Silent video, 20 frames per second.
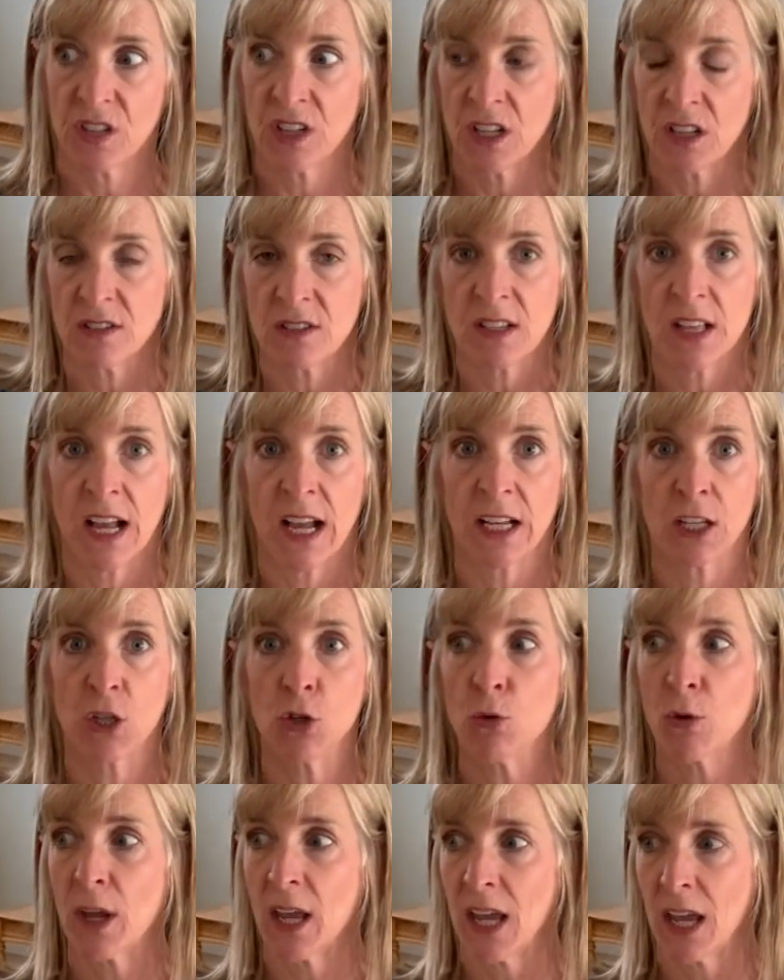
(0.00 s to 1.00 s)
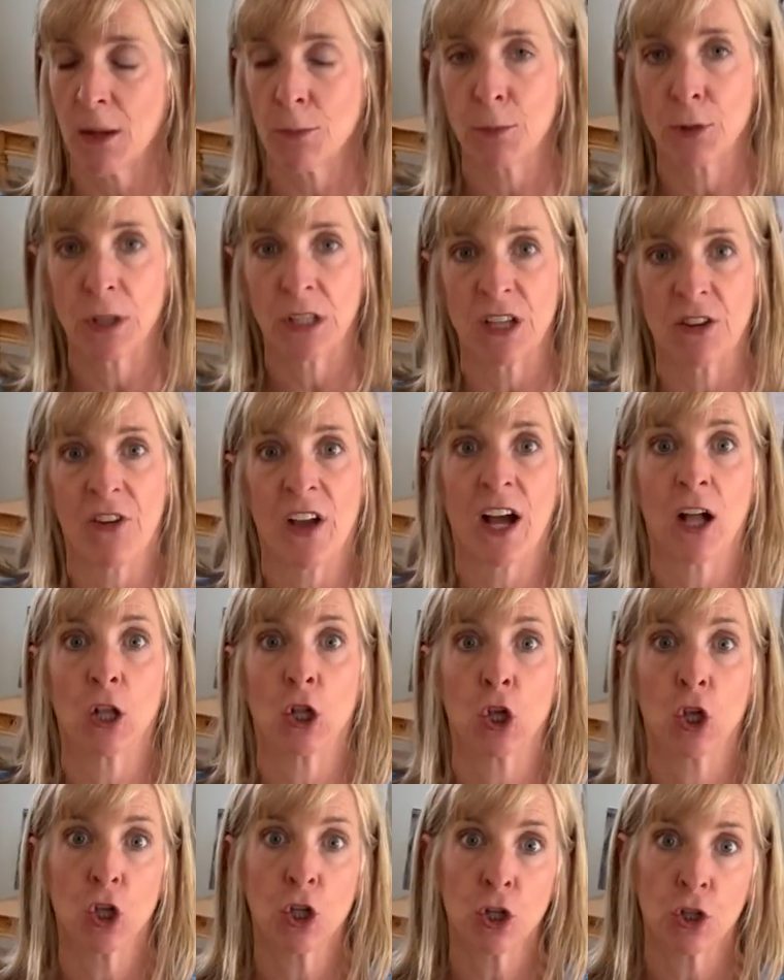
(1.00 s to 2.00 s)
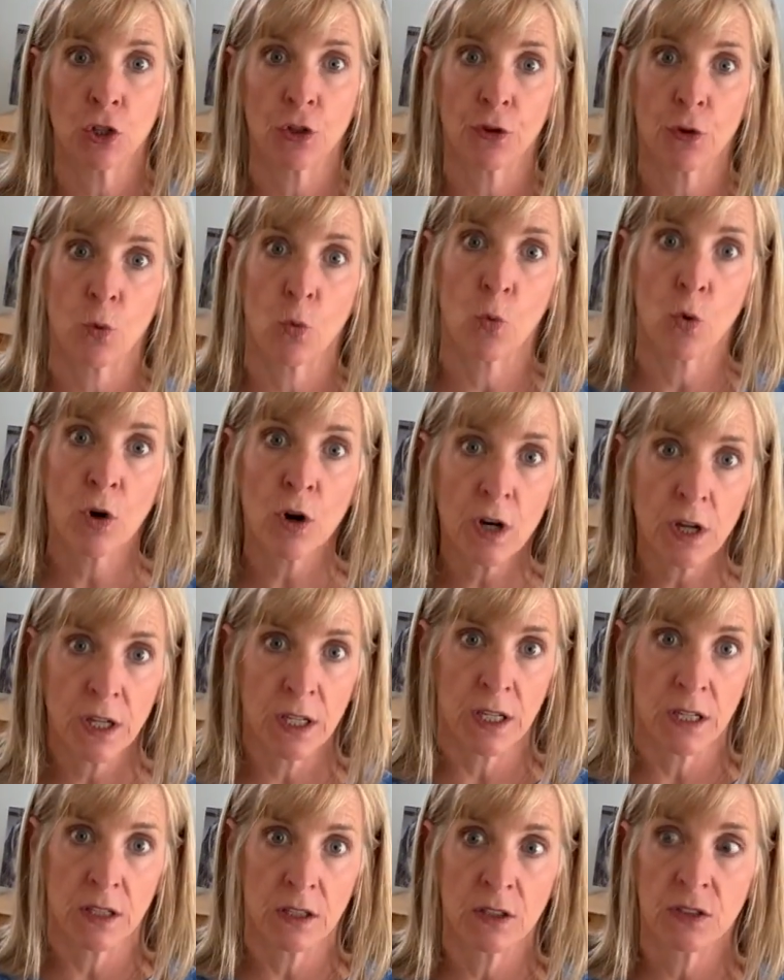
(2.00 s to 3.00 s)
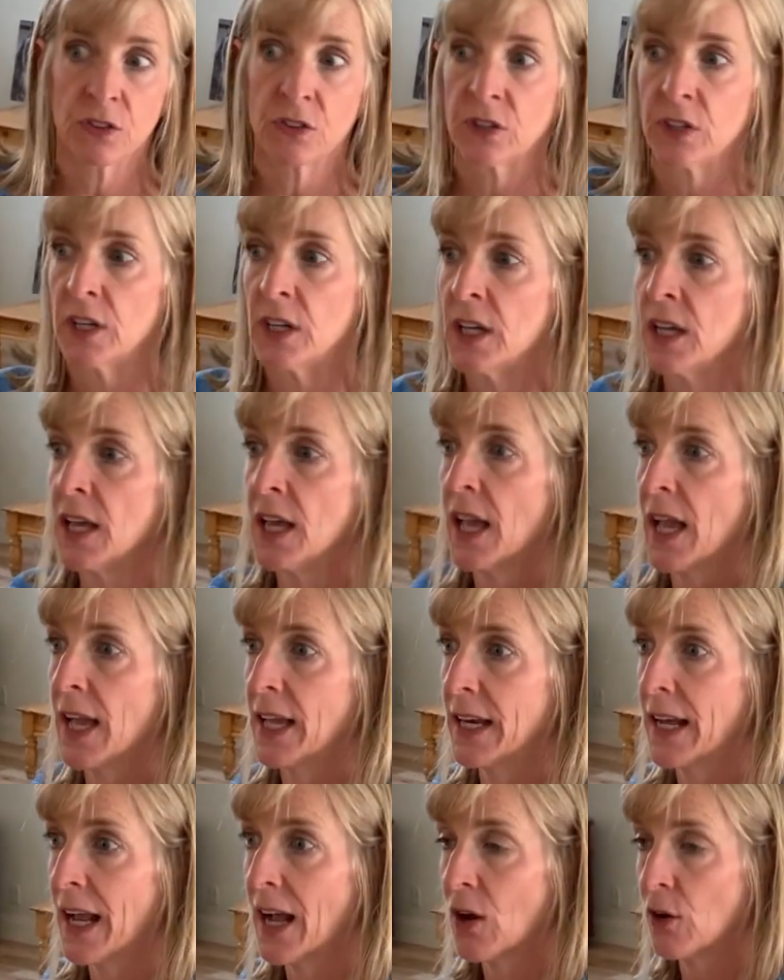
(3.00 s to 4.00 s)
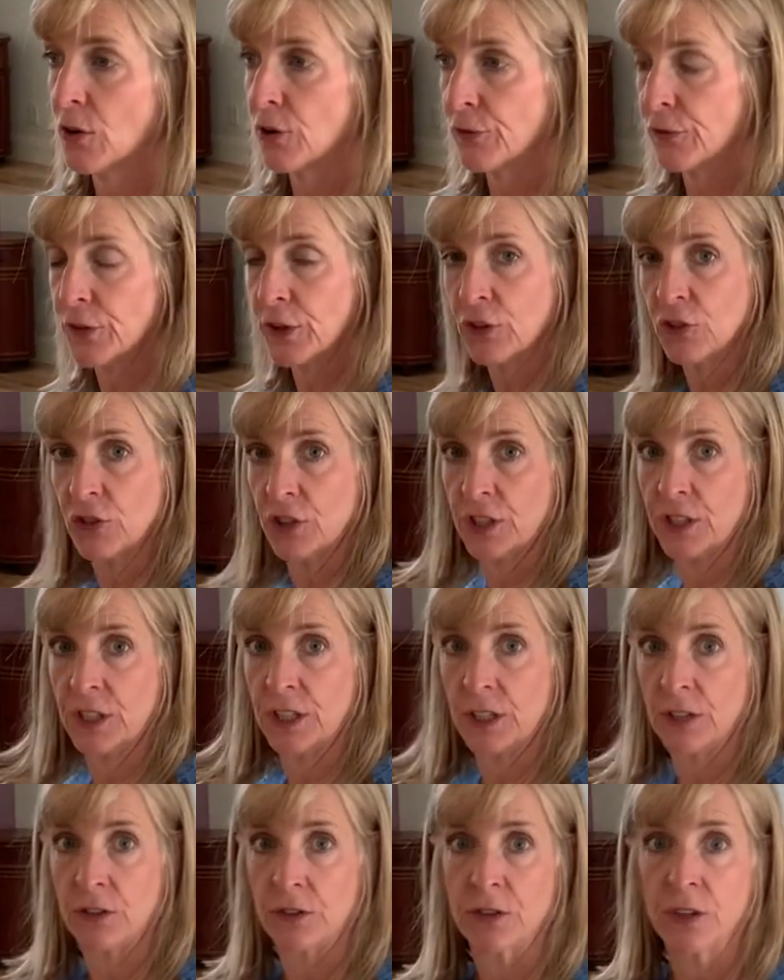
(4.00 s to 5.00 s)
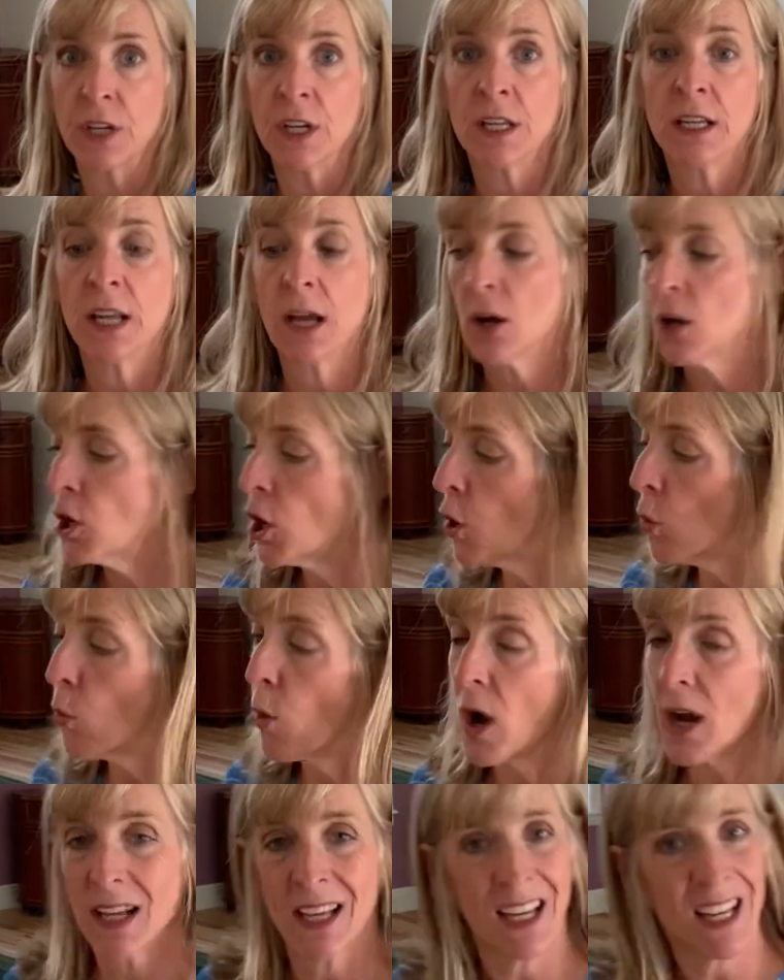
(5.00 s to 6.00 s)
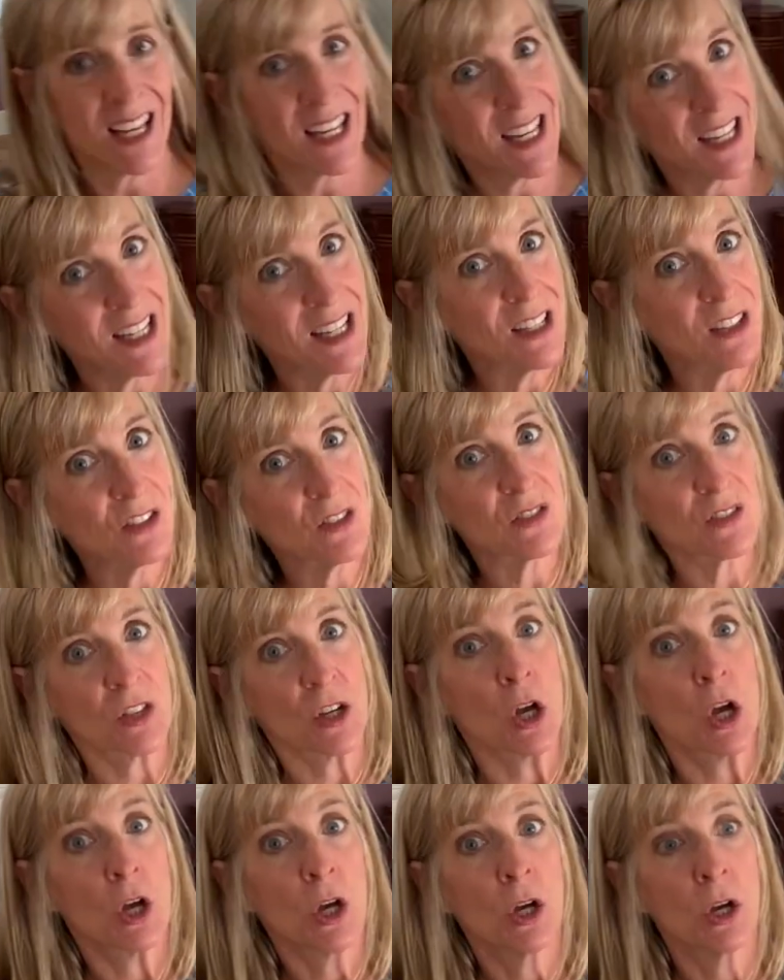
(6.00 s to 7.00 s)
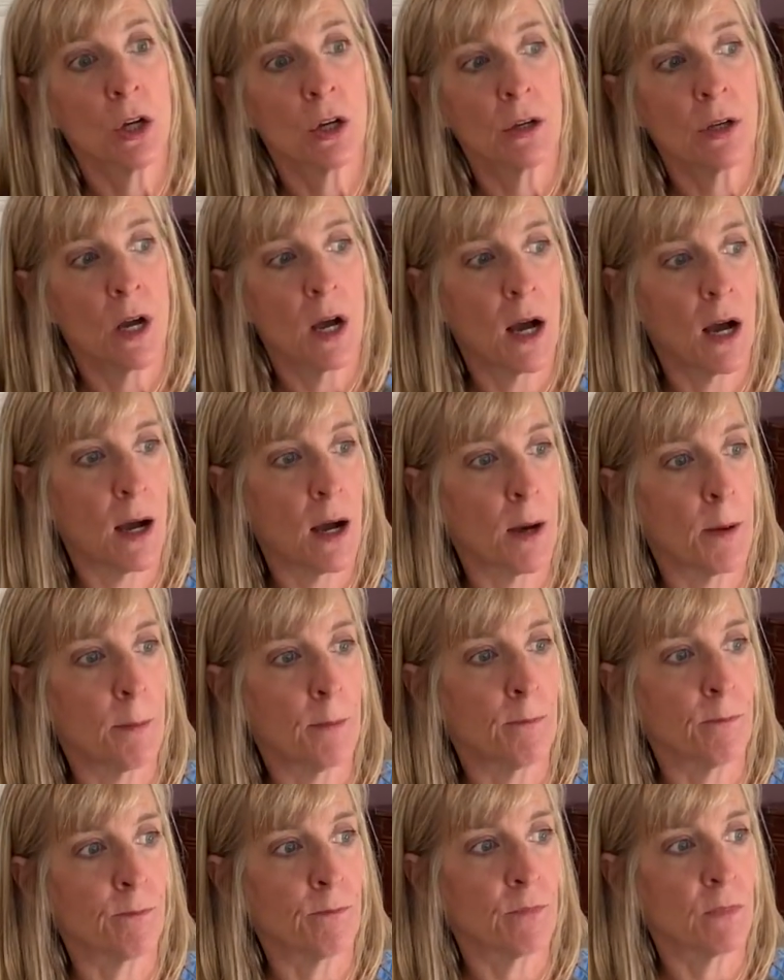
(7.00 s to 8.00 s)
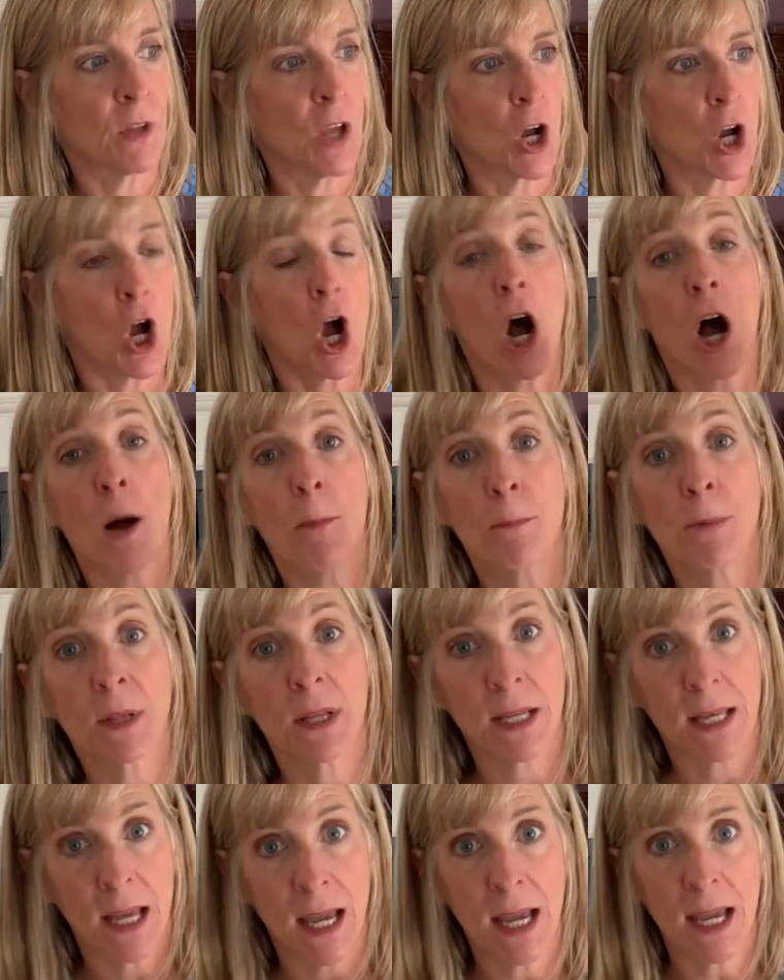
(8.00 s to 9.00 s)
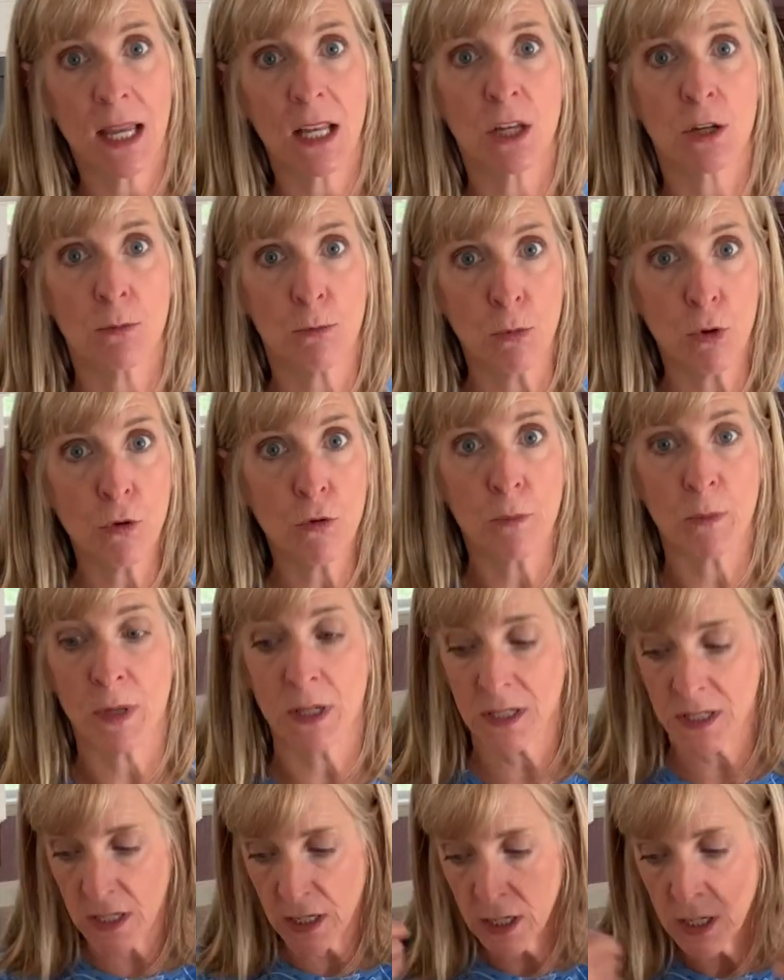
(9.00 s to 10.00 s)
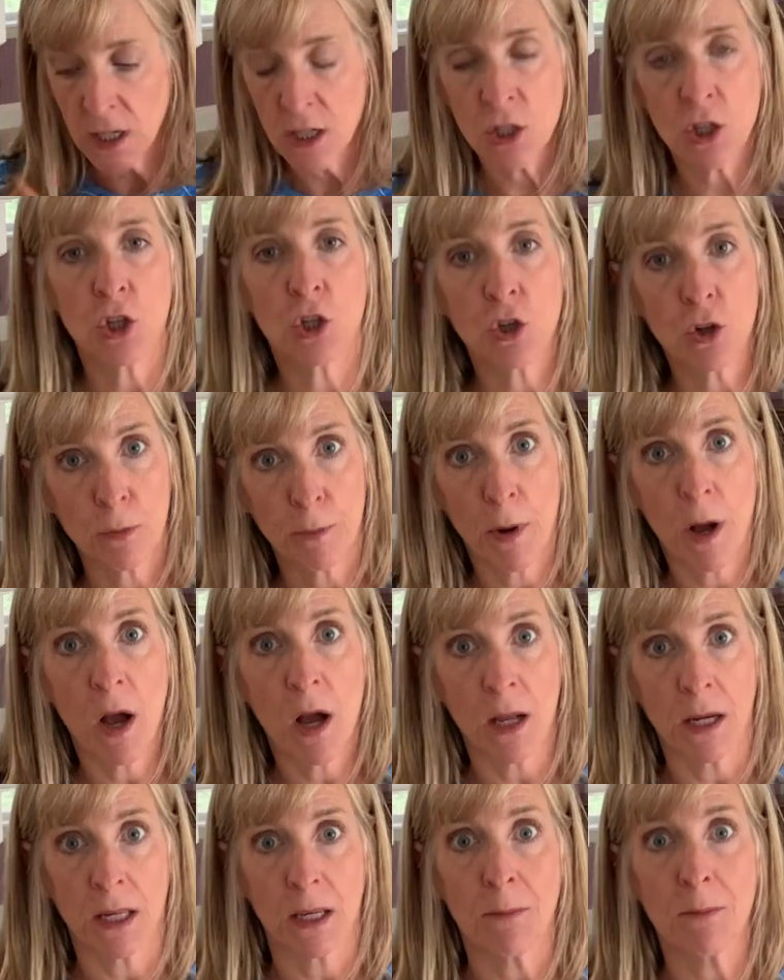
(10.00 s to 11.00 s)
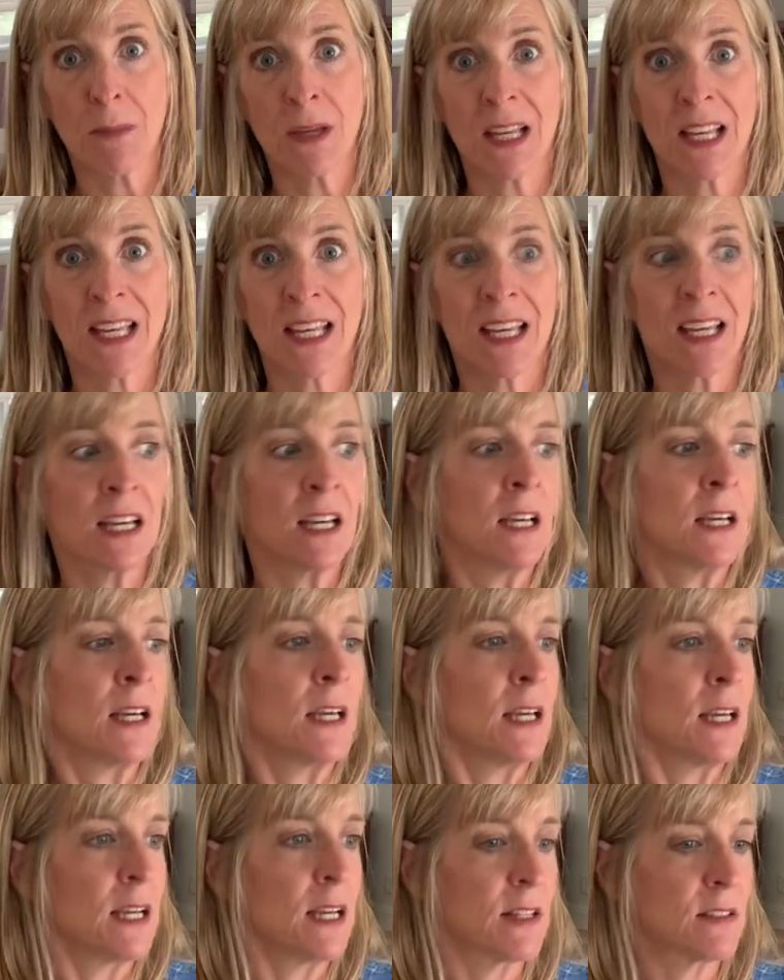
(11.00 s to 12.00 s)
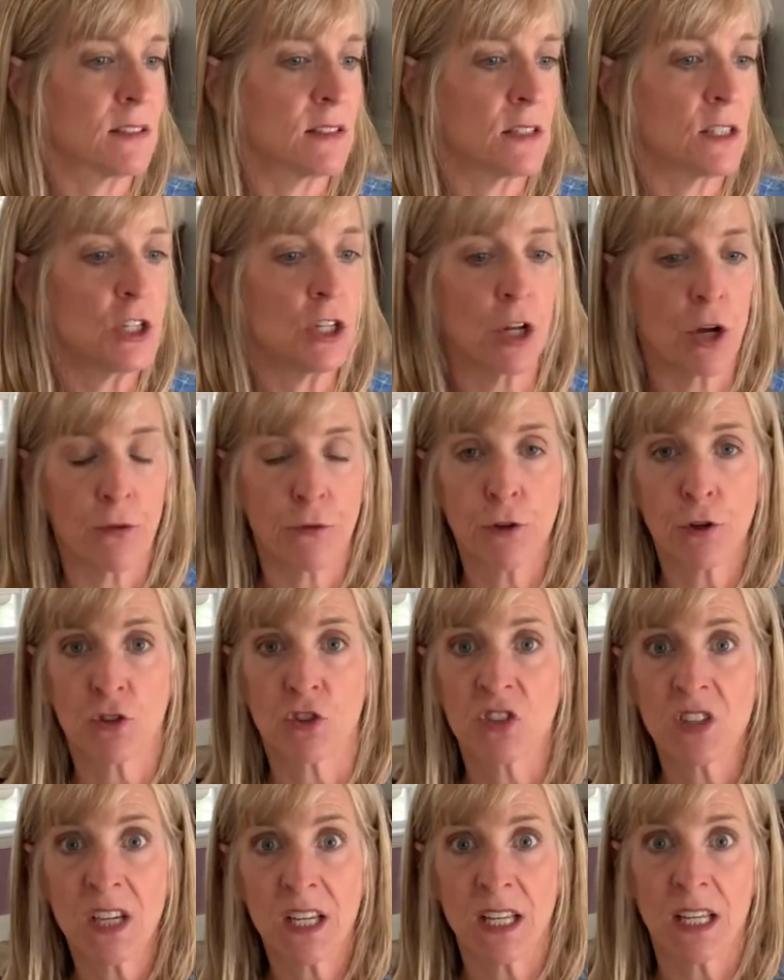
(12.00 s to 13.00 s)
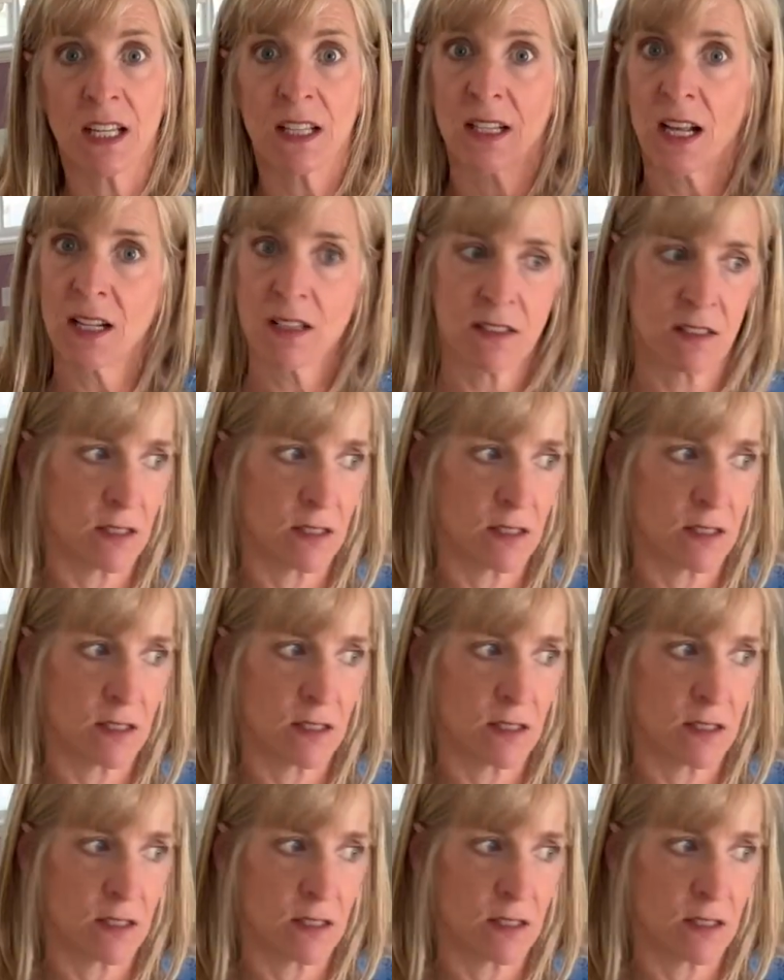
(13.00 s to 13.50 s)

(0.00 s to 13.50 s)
it's like you can't believe how little the work is and how efficient it is. Now, walking is a complicated movement to your body, meaning it's, if you're sitting,